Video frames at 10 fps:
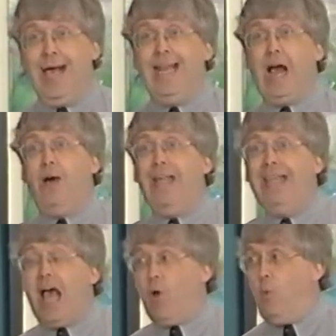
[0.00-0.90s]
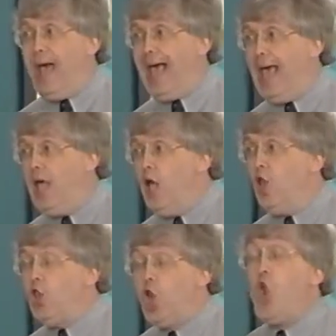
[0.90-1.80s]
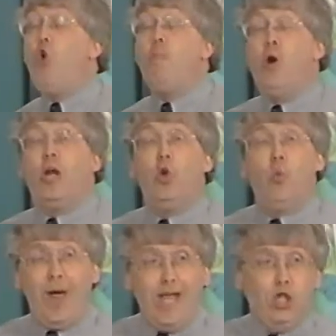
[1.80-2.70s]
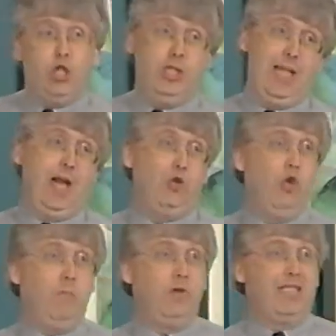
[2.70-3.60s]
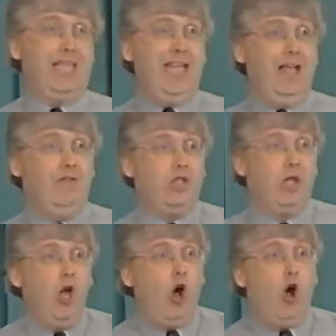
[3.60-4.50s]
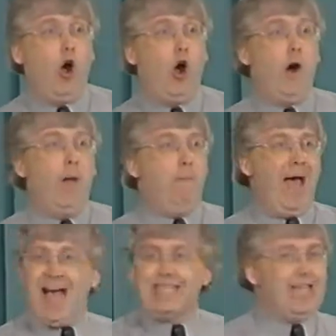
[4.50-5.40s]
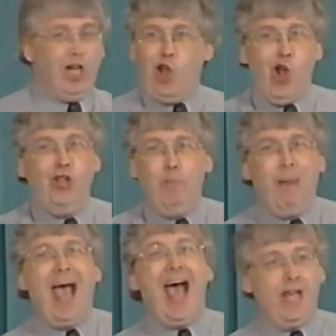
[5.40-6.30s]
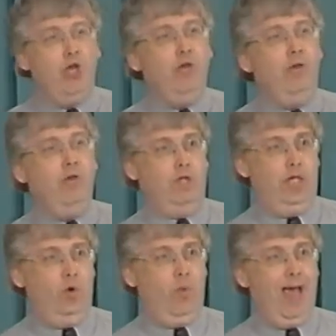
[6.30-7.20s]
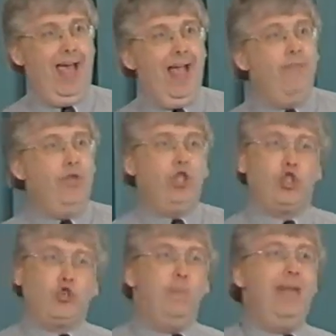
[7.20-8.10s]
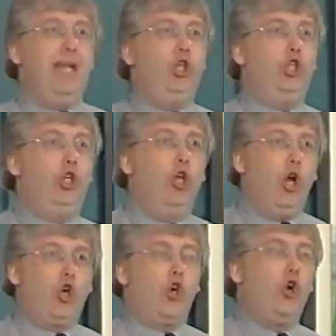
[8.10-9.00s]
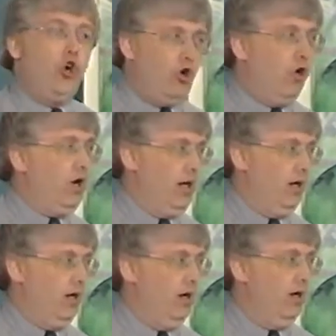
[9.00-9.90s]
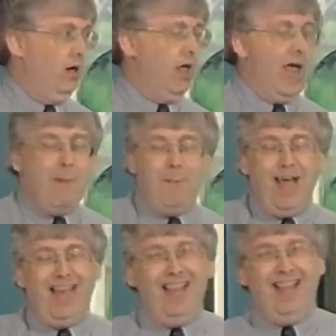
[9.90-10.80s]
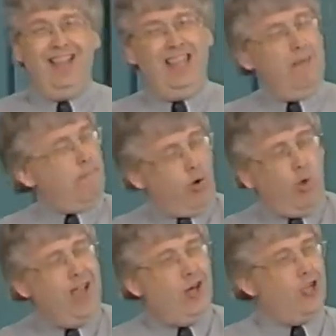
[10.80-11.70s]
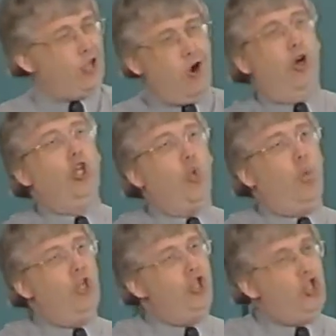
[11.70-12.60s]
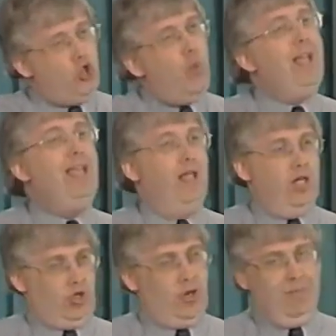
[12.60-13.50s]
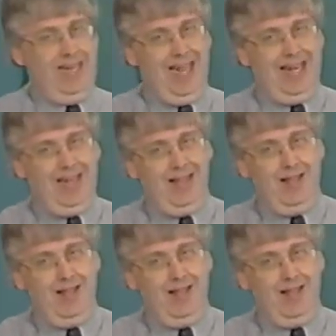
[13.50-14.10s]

Now, in that way, the low market wages that group receives are passing along the bad news in a way that discrimination occurred earlier. But the employers aren't the ones doing the discriminating.